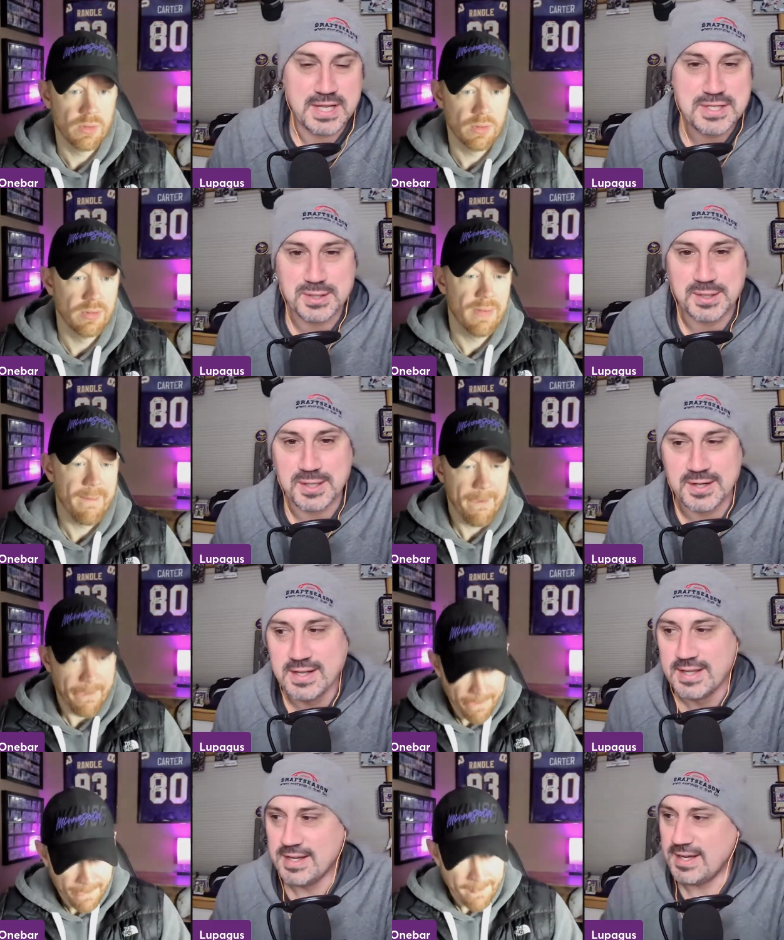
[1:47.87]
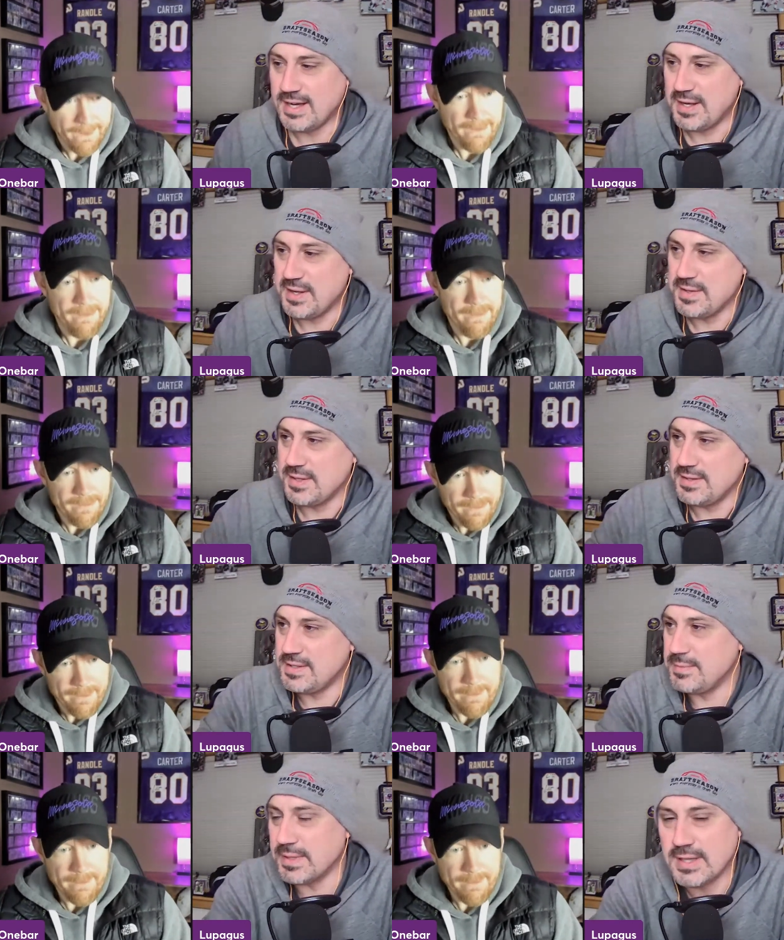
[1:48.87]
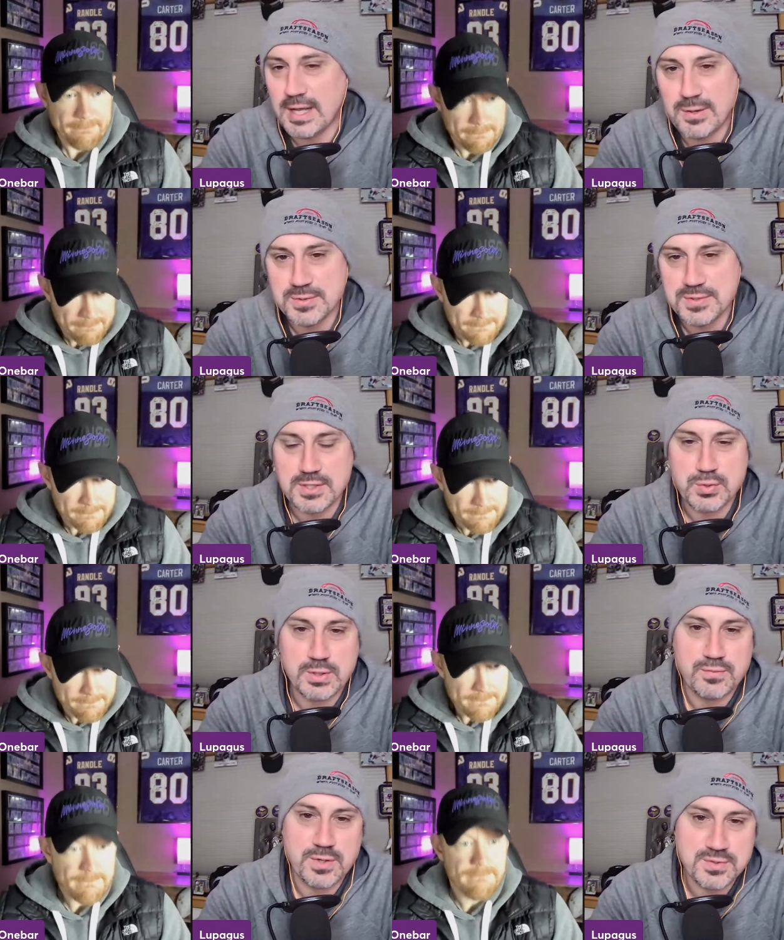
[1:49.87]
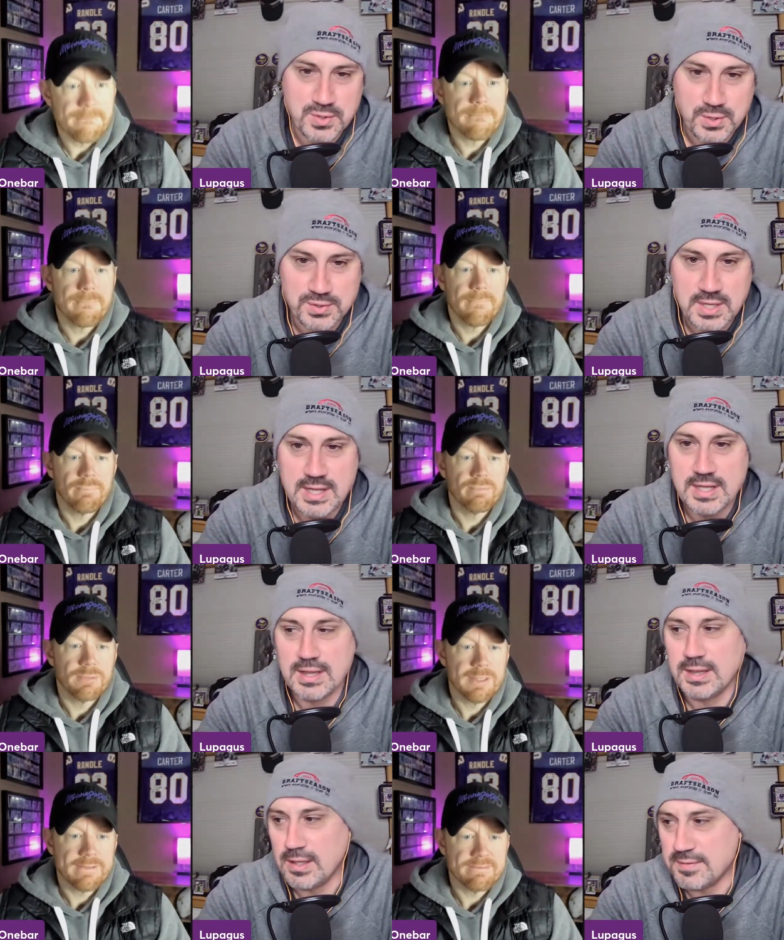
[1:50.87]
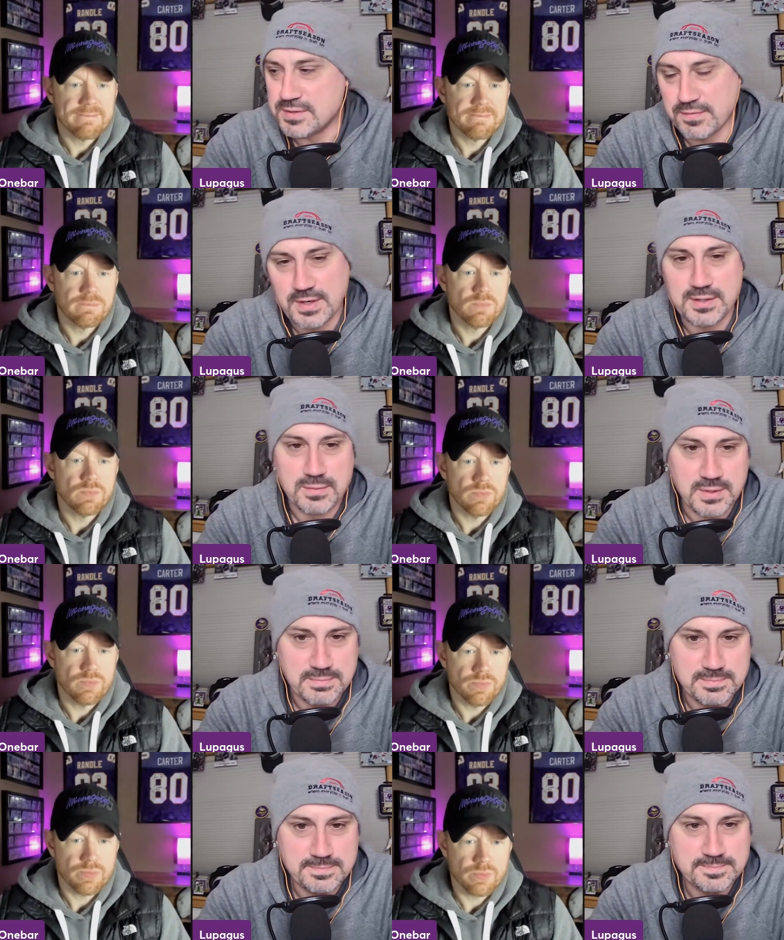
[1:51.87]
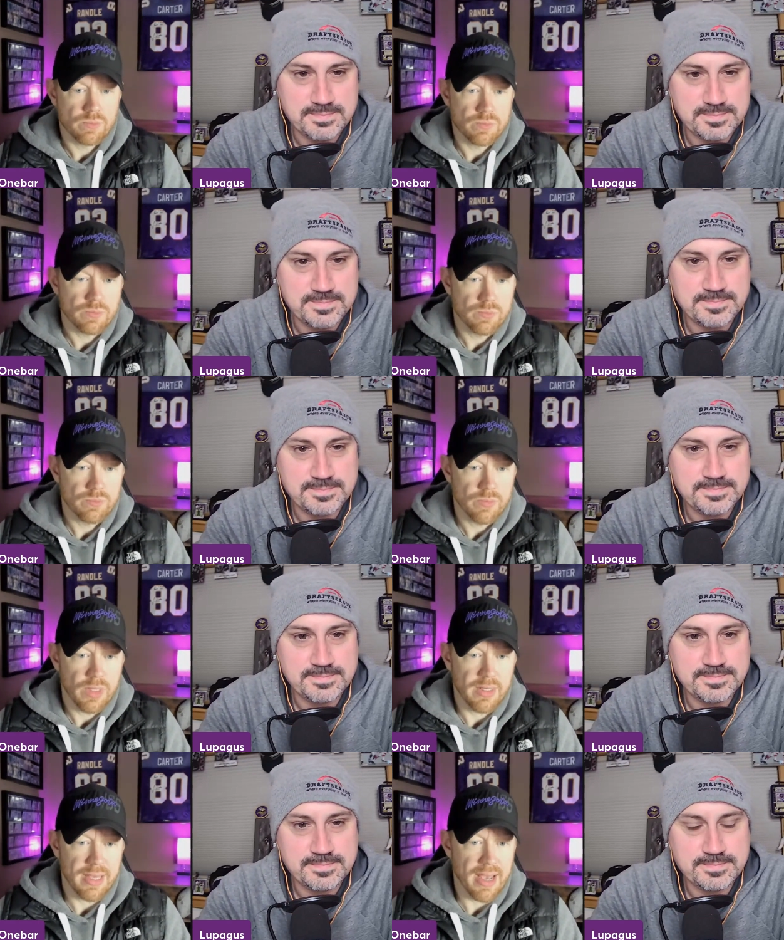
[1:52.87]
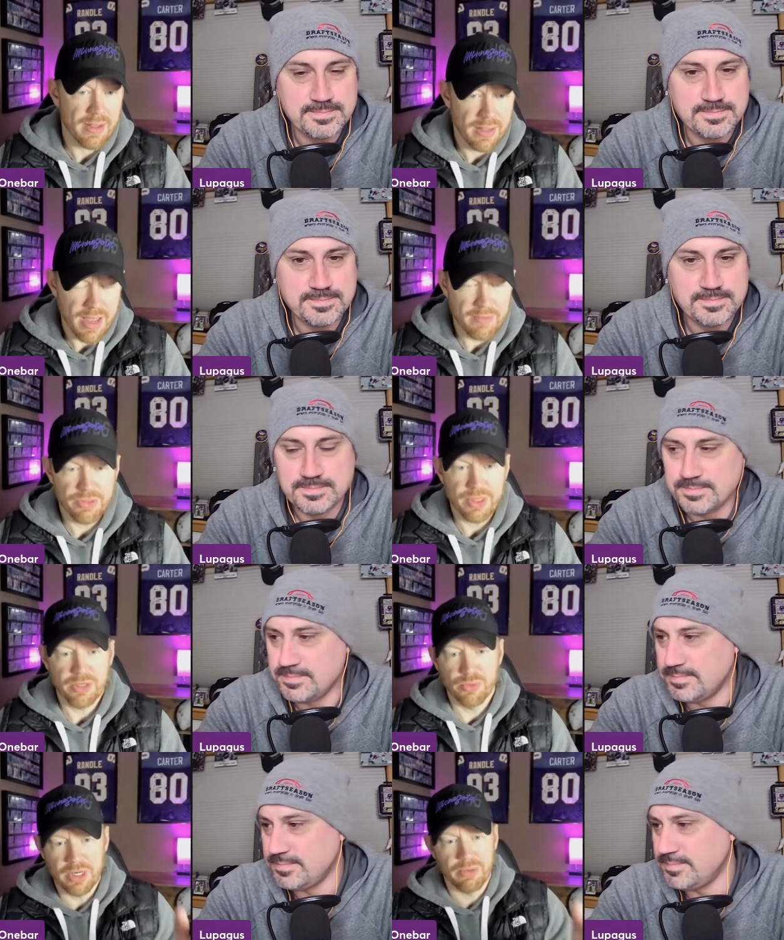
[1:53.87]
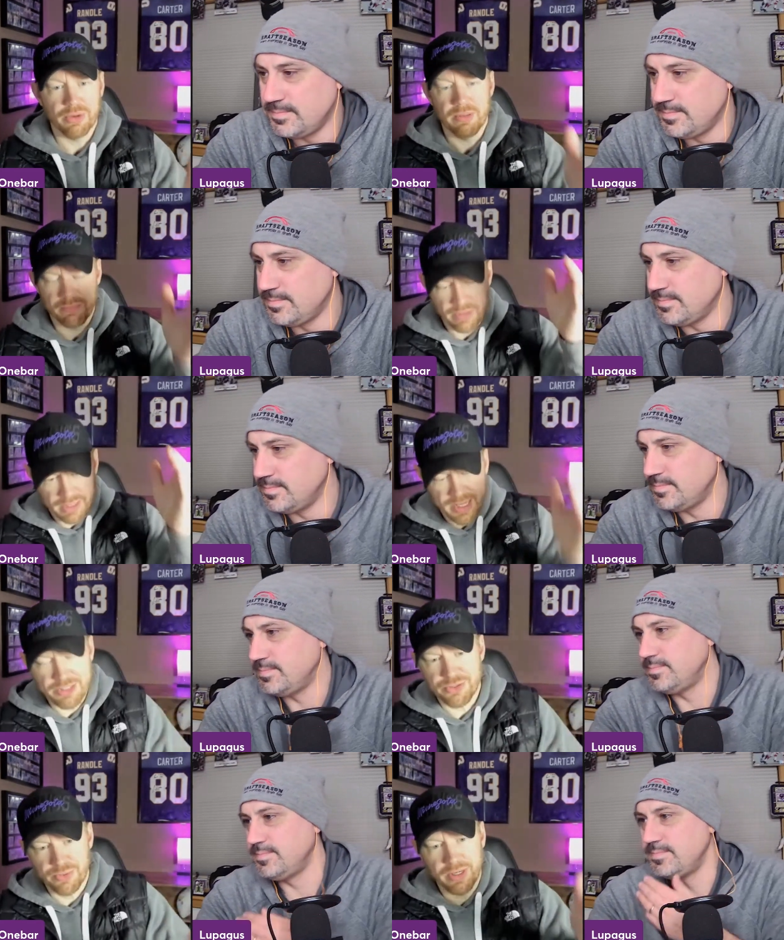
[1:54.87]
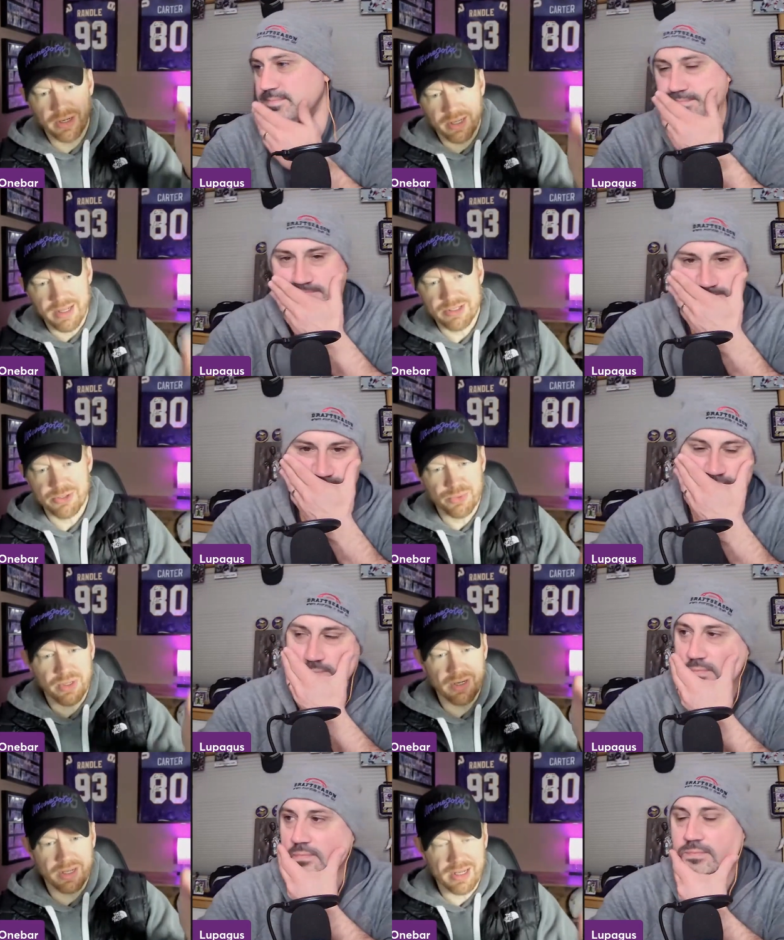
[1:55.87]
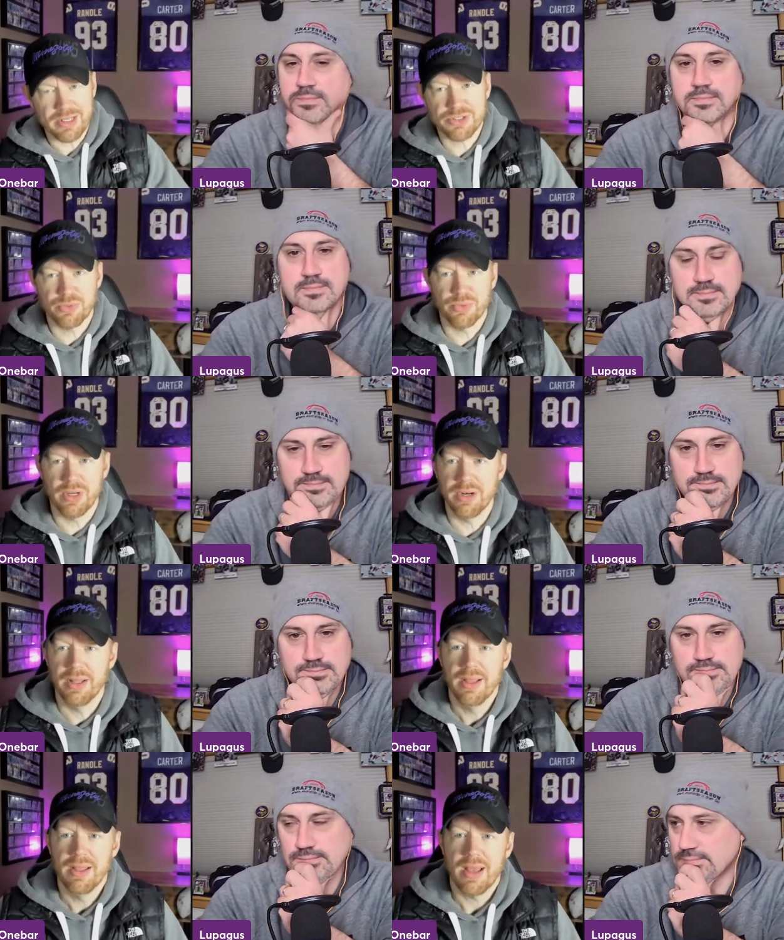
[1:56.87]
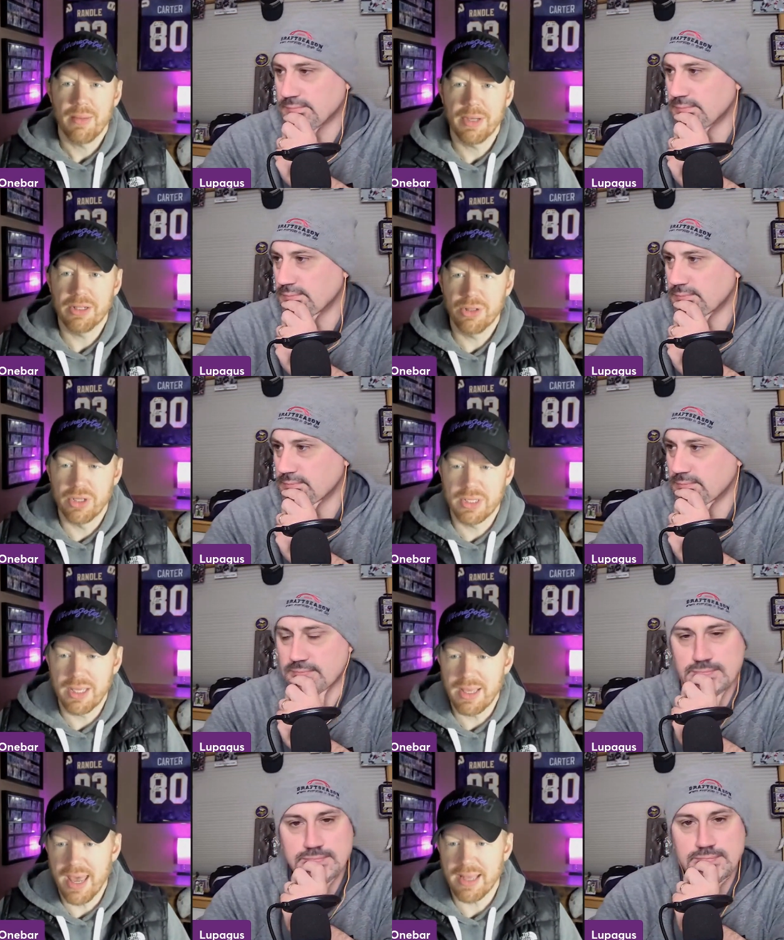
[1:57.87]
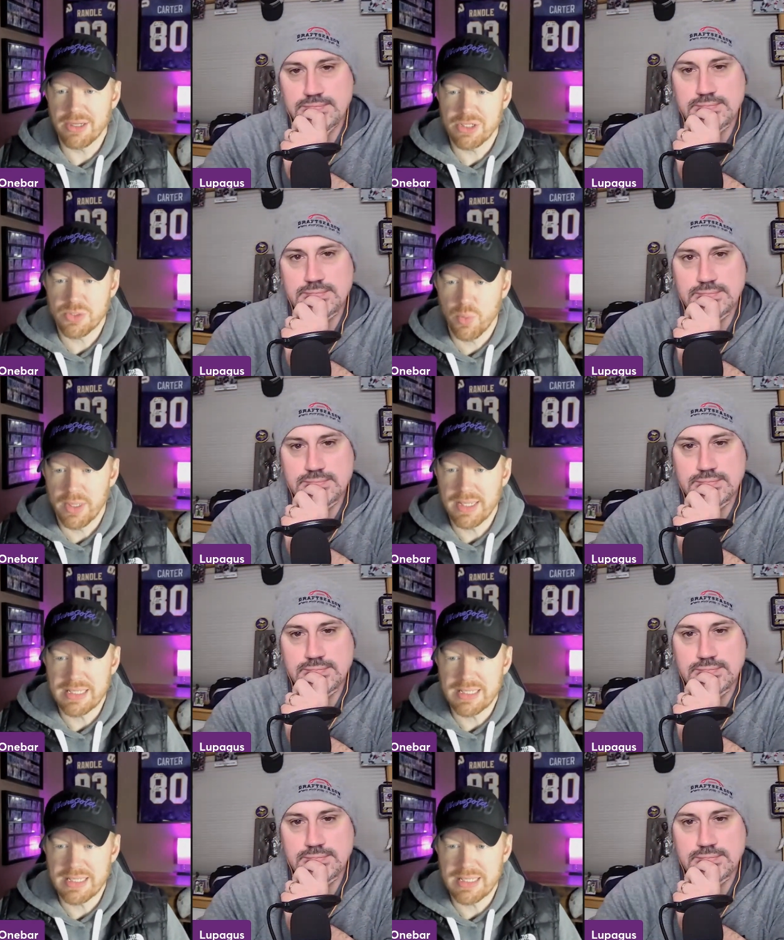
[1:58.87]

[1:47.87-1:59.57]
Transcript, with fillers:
Speaker 1: more potential here uh, than than McCloud, who's already 24 years old, loves defending the run.
Speaker 2: Yeah, everything you read about him against the run, against the run, against the run. I mean, looking at just what